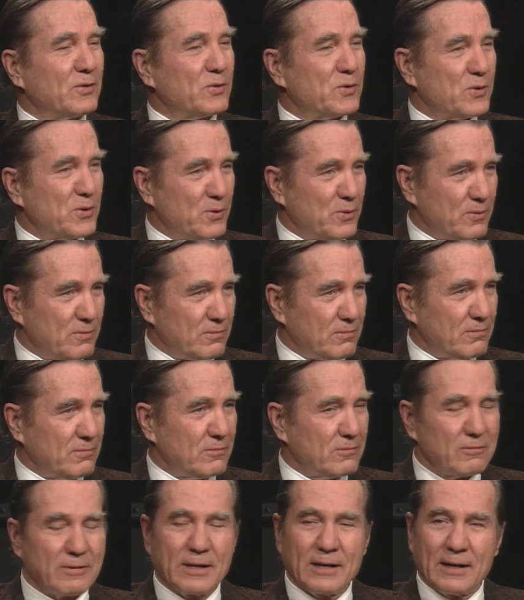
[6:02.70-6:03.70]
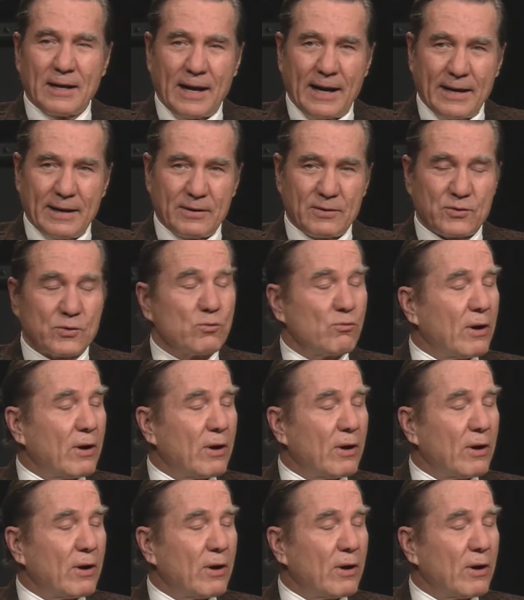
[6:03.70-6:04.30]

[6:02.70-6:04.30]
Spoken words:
is to realize,